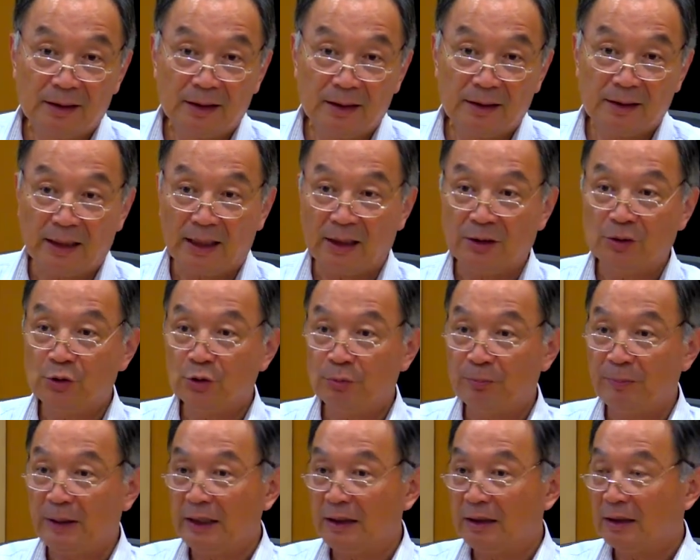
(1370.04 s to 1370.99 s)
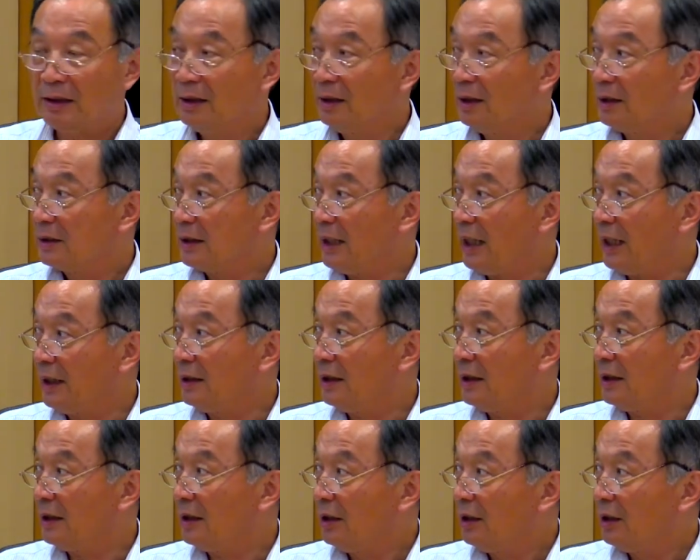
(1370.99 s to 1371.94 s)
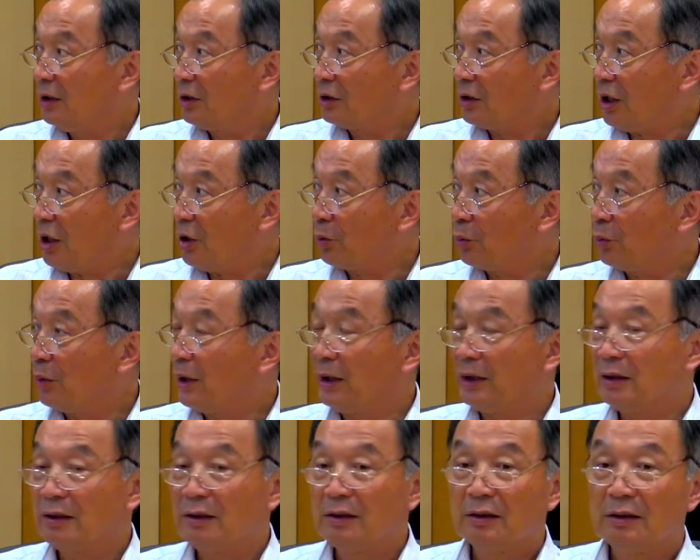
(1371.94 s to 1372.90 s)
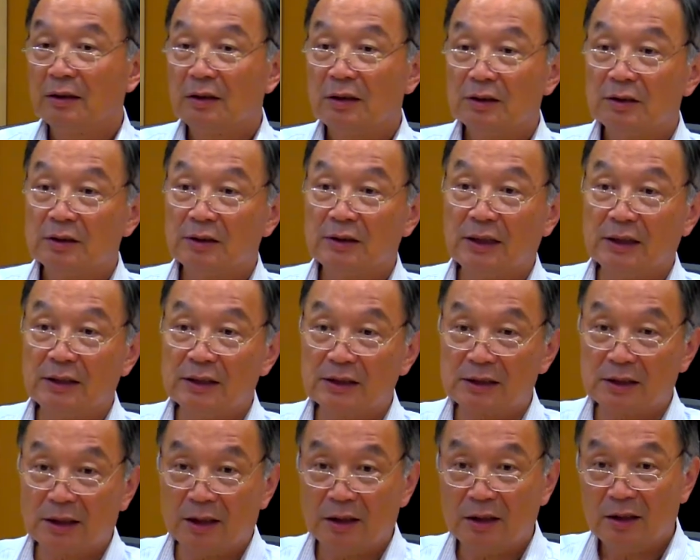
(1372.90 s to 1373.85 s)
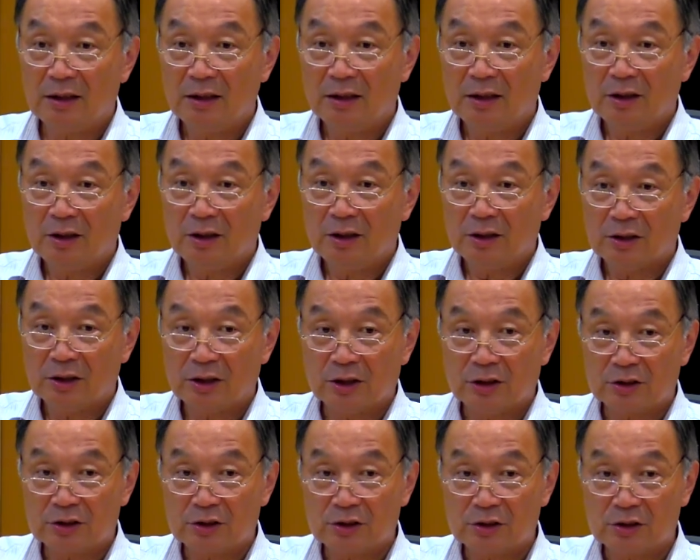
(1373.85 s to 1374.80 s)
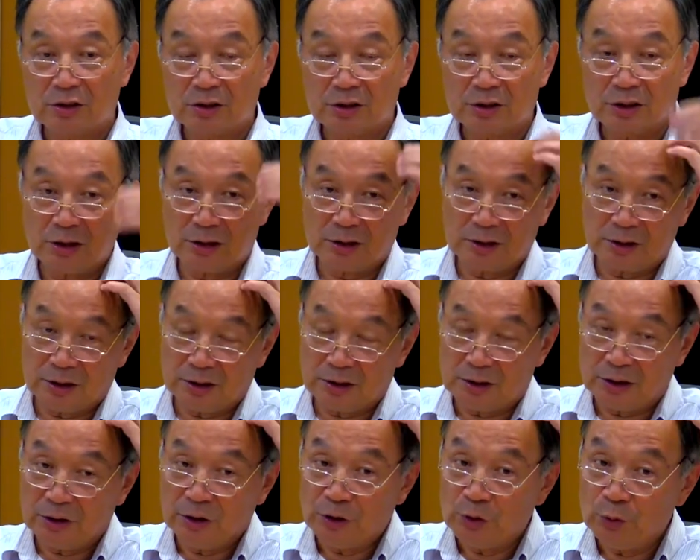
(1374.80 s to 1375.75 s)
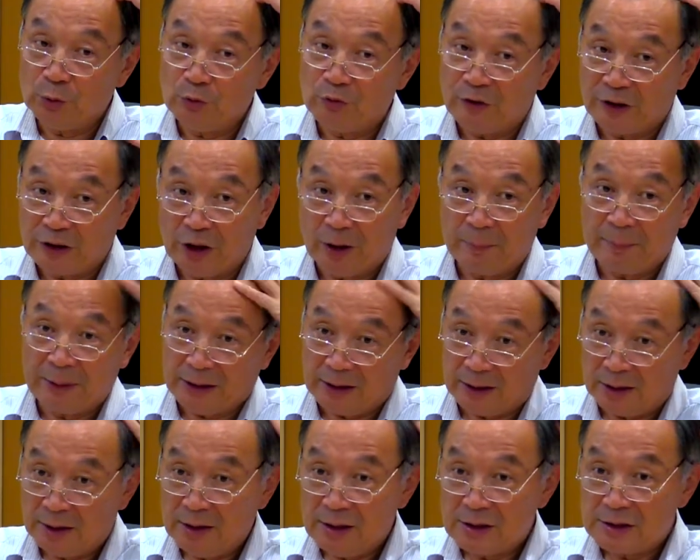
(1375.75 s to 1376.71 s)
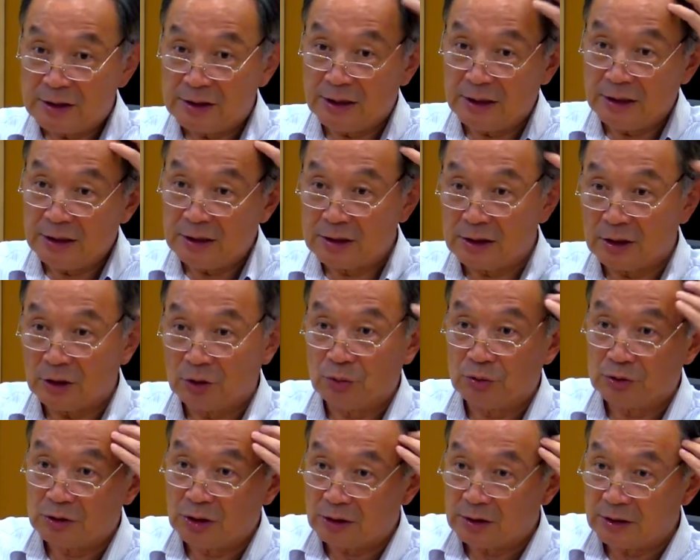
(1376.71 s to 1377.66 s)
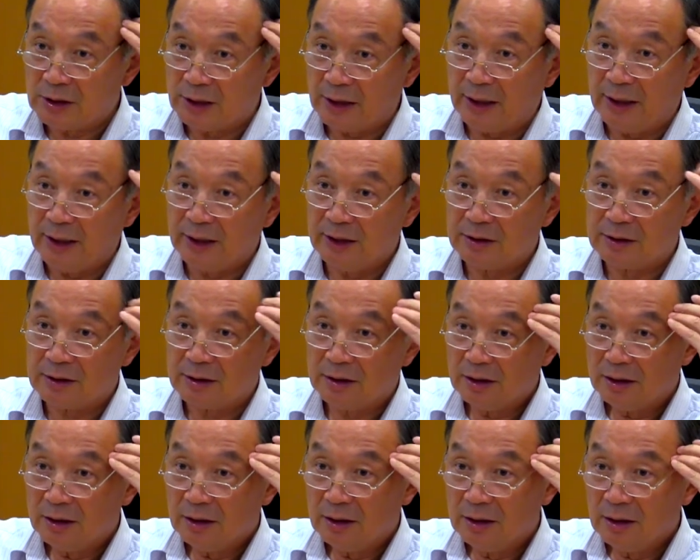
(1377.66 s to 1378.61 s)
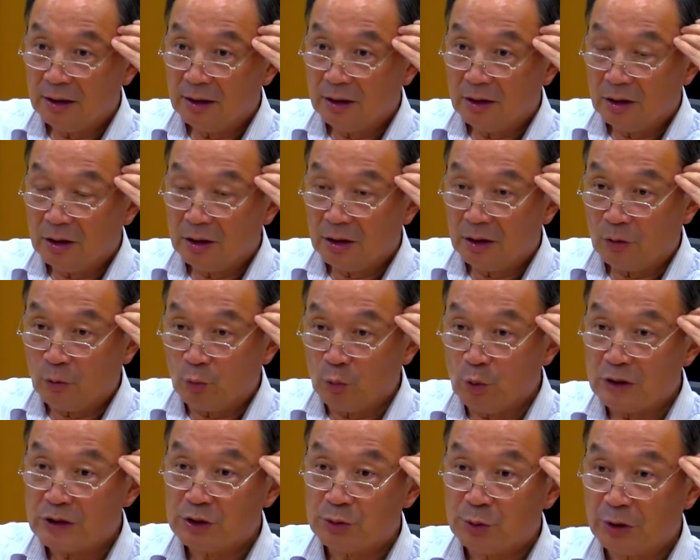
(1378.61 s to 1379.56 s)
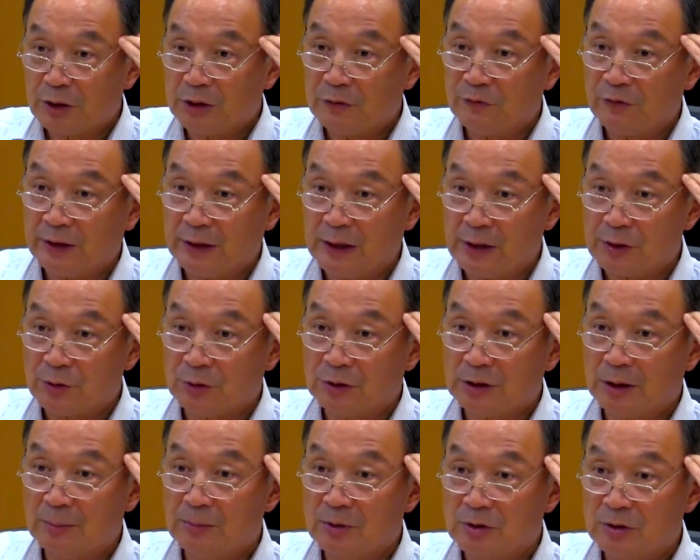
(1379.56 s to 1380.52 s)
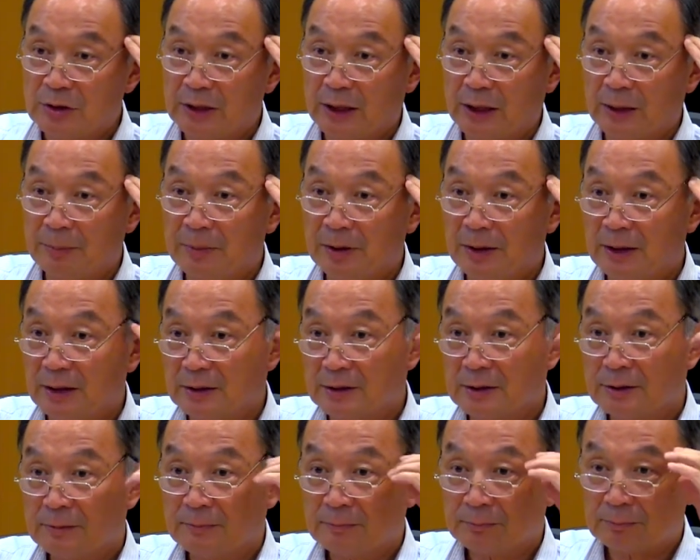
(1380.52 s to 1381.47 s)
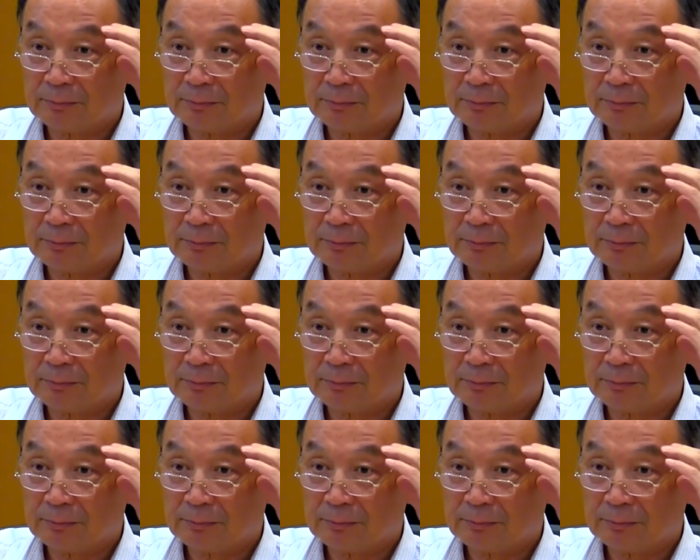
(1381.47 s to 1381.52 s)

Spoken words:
And then to make China downgrade. So that is the new phenomena since the 2008 Wall Street financial turmoil take place.